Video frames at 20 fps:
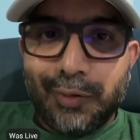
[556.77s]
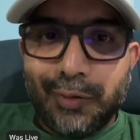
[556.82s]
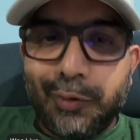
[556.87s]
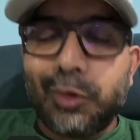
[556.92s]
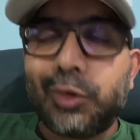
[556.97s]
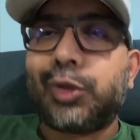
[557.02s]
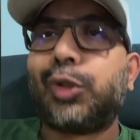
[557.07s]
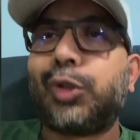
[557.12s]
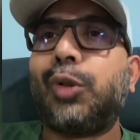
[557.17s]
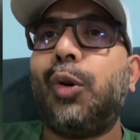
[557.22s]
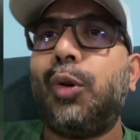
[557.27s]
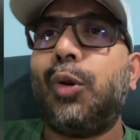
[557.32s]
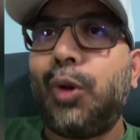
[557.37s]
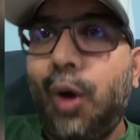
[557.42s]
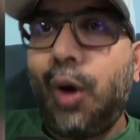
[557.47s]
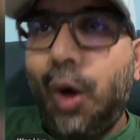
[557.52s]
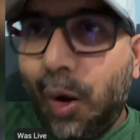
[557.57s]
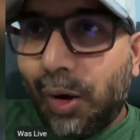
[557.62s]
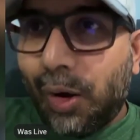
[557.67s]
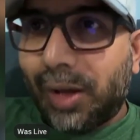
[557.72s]
for so
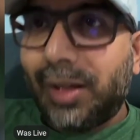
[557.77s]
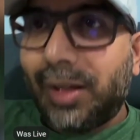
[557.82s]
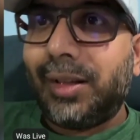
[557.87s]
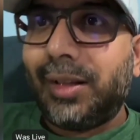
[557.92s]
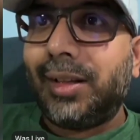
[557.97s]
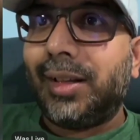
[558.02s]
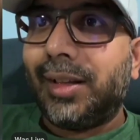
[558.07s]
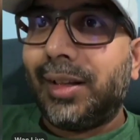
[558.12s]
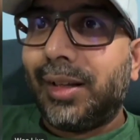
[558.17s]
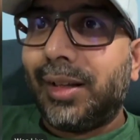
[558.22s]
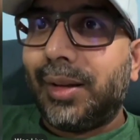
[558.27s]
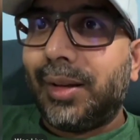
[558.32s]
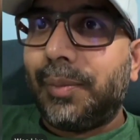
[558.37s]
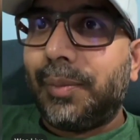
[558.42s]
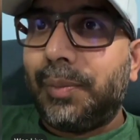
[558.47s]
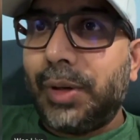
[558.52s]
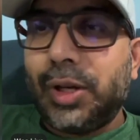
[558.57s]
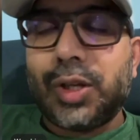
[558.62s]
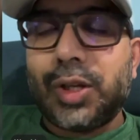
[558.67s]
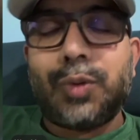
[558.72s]
long,
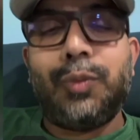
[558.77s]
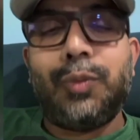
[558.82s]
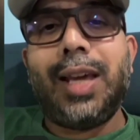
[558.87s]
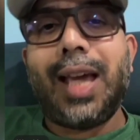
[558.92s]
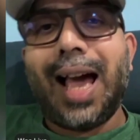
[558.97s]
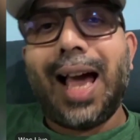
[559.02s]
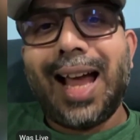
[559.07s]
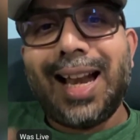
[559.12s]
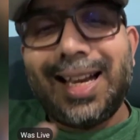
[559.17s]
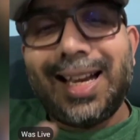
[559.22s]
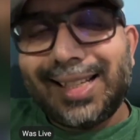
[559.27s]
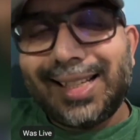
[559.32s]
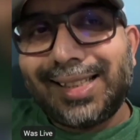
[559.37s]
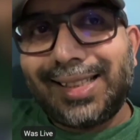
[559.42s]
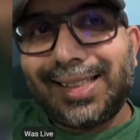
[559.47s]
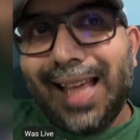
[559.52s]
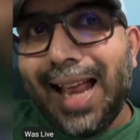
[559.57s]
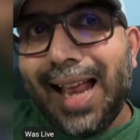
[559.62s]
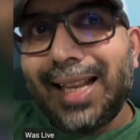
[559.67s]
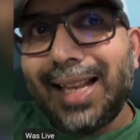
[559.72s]
because we
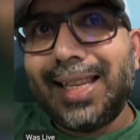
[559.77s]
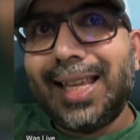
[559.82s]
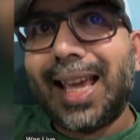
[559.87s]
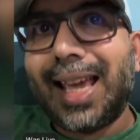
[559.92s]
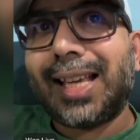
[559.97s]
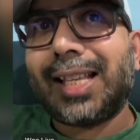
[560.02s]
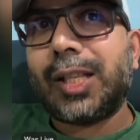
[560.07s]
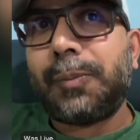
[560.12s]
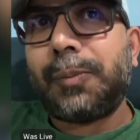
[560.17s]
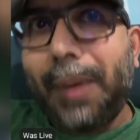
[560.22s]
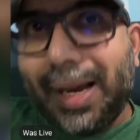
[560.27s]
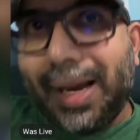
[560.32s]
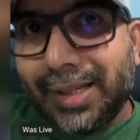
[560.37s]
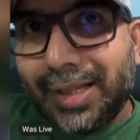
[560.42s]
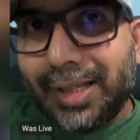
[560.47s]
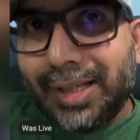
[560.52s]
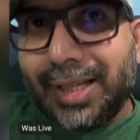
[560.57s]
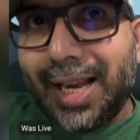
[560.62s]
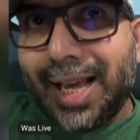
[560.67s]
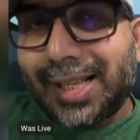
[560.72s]
understand the
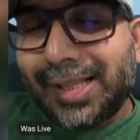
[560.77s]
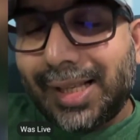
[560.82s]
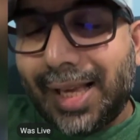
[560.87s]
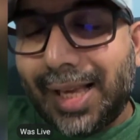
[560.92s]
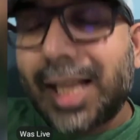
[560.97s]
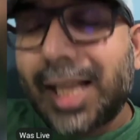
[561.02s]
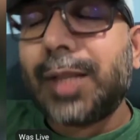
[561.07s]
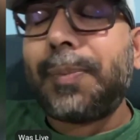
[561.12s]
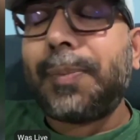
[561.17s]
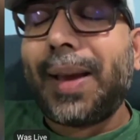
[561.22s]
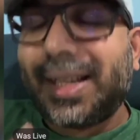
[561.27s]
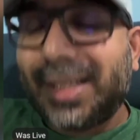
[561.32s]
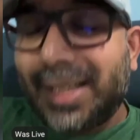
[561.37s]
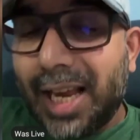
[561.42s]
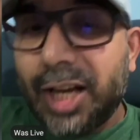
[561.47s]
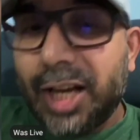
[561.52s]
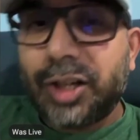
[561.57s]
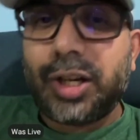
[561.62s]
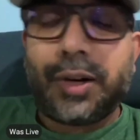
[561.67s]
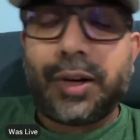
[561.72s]

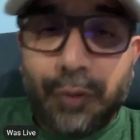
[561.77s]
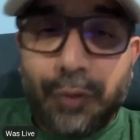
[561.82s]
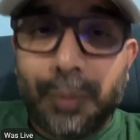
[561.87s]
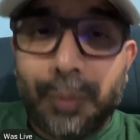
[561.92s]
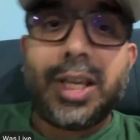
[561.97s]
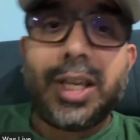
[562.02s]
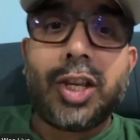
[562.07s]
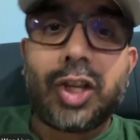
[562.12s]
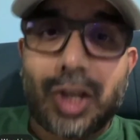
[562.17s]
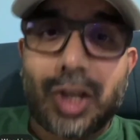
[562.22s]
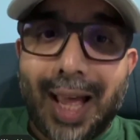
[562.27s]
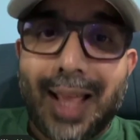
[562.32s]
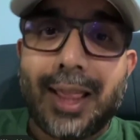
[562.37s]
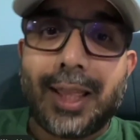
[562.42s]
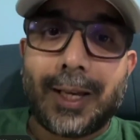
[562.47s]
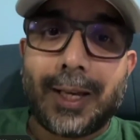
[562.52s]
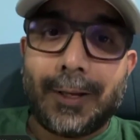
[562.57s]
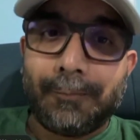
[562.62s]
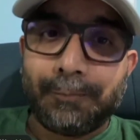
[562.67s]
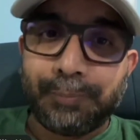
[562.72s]
expectation from each
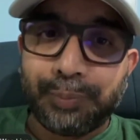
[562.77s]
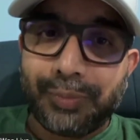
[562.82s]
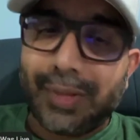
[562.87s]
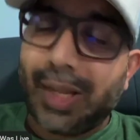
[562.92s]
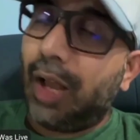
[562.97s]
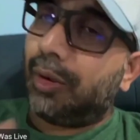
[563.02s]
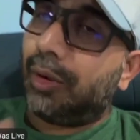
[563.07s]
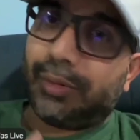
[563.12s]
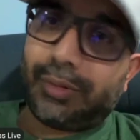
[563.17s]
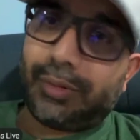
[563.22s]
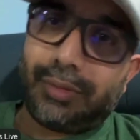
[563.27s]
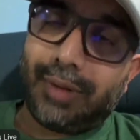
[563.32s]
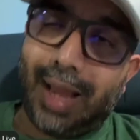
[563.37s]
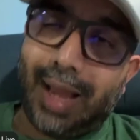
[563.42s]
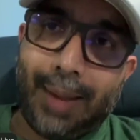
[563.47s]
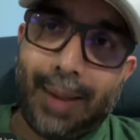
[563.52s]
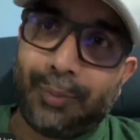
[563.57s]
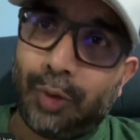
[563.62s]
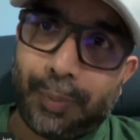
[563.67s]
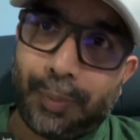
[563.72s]
other. Now,
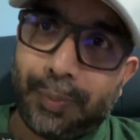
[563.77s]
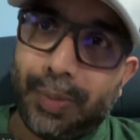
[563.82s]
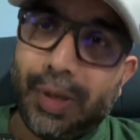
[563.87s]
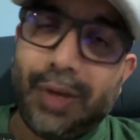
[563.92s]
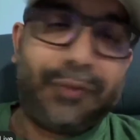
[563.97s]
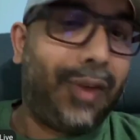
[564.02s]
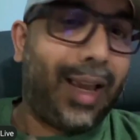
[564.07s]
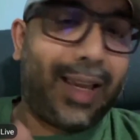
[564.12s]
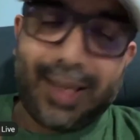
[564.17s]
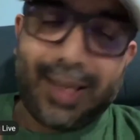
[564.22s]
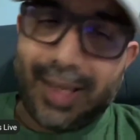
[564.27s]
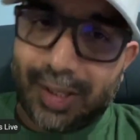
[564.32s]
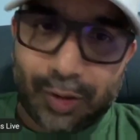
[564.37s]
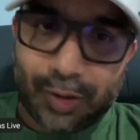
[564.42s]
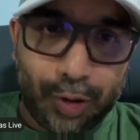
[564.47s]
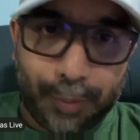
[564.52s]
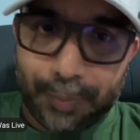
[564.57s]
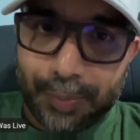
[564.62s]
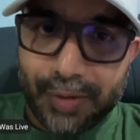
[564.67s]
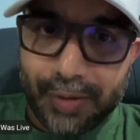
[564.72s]
I'm not perfect, he's
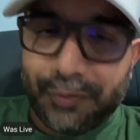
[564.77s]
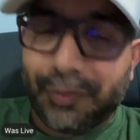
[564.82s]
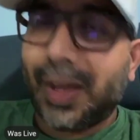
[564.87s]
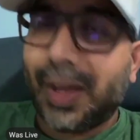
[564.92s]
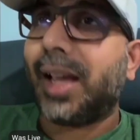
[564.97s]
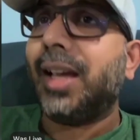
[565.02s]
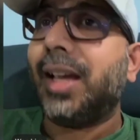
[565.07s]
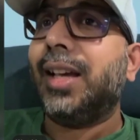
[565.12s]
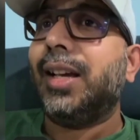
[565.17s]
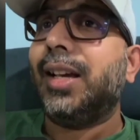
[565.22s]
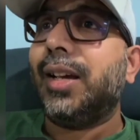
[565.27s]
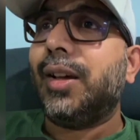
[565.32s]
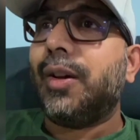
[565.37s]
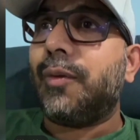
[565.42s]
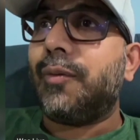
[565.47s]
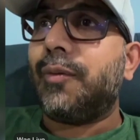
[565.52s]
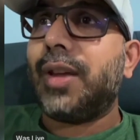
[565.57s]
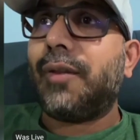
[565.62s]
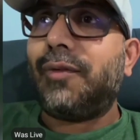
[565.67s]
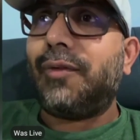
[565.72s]
not perfect.
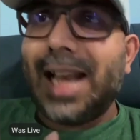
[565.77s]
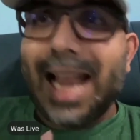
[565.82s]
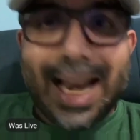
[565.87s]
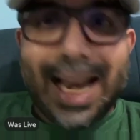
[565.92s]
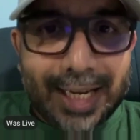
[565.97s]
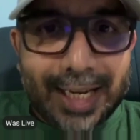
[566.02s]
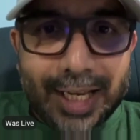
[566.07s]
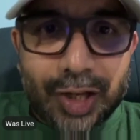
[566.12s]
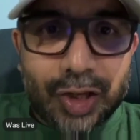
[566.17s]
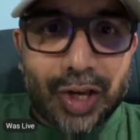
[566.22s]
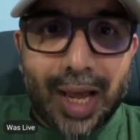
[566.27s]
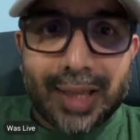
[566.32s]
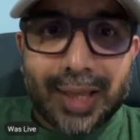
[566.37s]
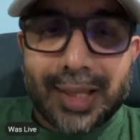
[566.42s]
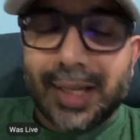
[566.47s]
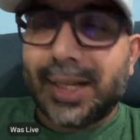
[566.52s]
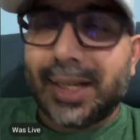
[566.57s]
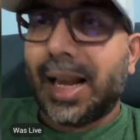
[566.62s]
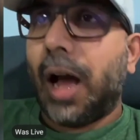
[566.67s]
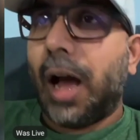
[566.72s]
We have let each
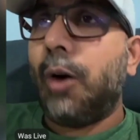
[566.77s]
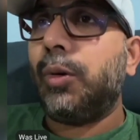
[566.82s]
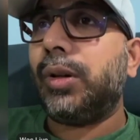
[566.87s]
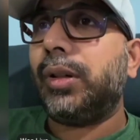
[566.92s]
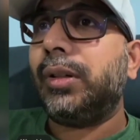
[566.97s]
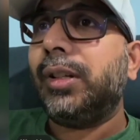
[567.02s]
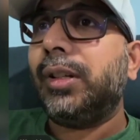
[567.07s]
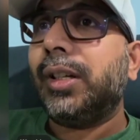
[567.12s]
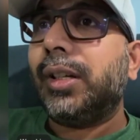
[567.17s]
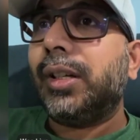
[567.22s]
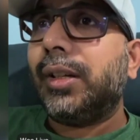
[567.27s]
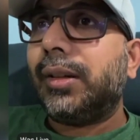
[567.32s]
other down